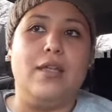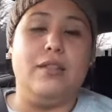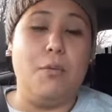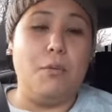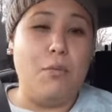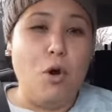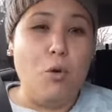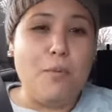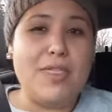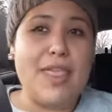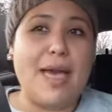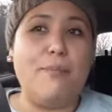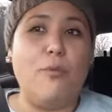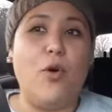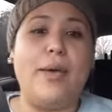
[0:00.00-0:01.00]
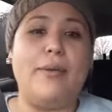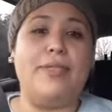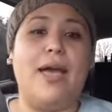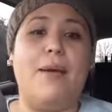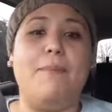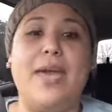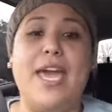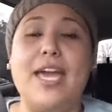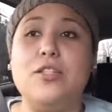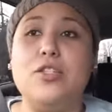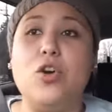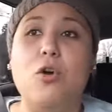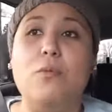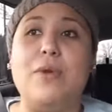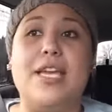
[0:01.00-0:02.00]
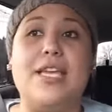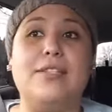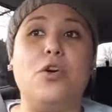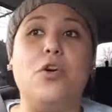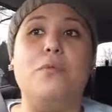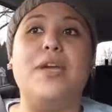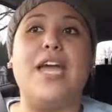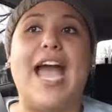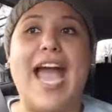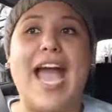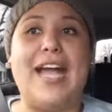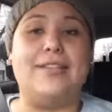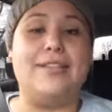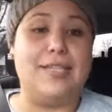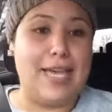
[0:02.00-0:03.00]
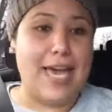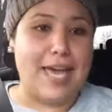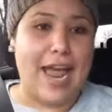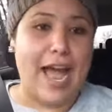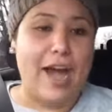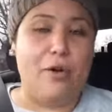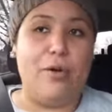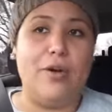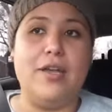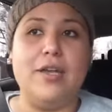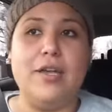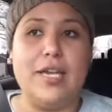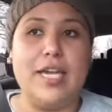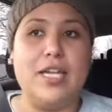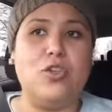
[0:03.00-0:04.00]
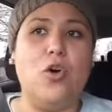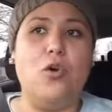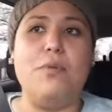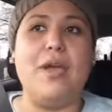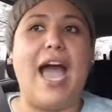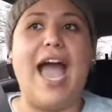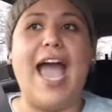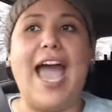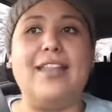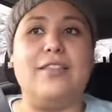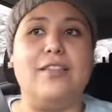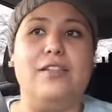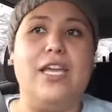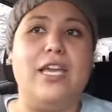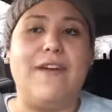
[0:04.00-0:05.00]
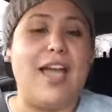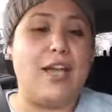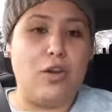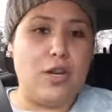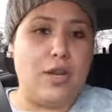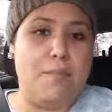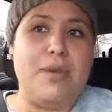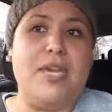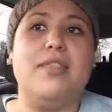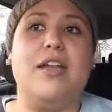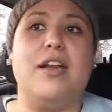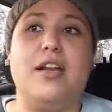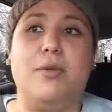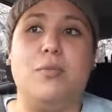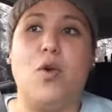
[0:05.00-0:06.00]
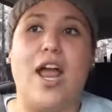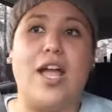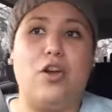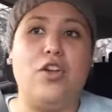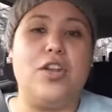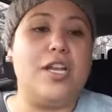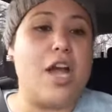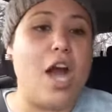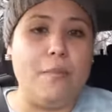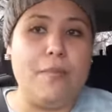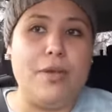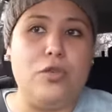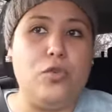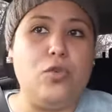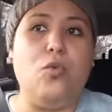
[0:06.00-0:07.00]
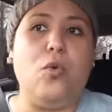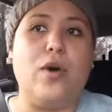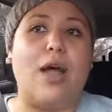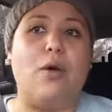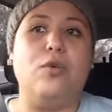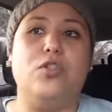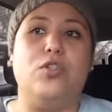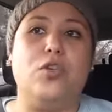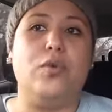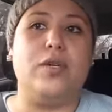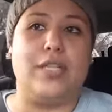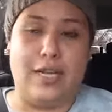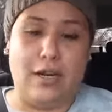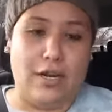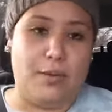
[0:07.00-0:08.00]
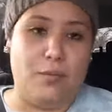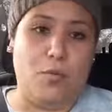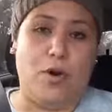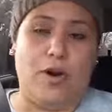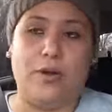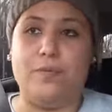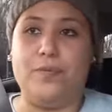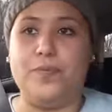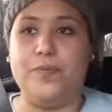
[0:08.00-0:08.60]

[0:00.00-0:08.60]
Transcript: The moment that went, that man told me, he told me I had to get out. He told me I had to leave. I couldn't be there anymore. I couldn't come and do what I was doing there anymore.